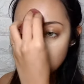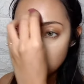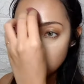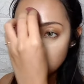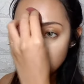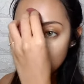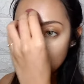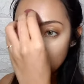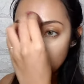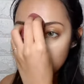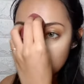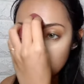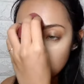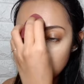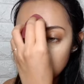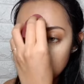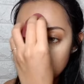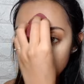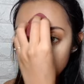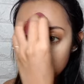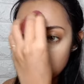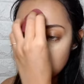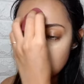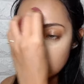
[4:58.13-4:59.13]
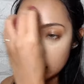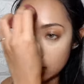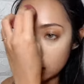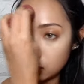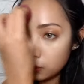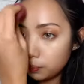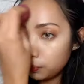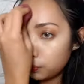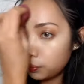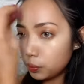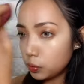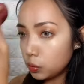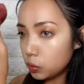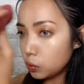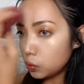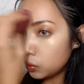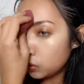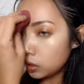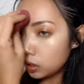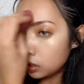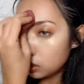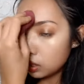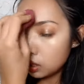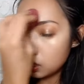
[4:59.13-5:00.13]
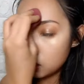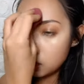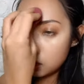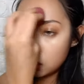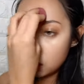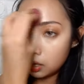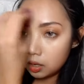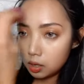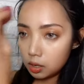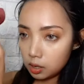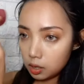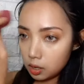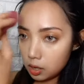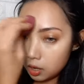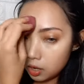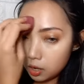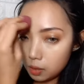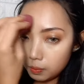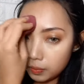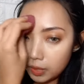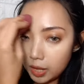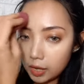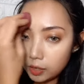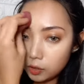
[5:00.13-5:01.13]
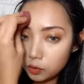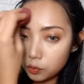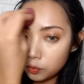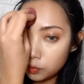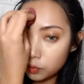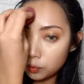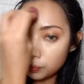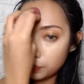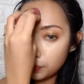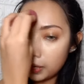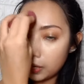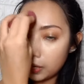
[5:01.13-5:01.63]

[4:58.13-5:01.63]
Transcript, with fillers: also 100% pure um, arrowroot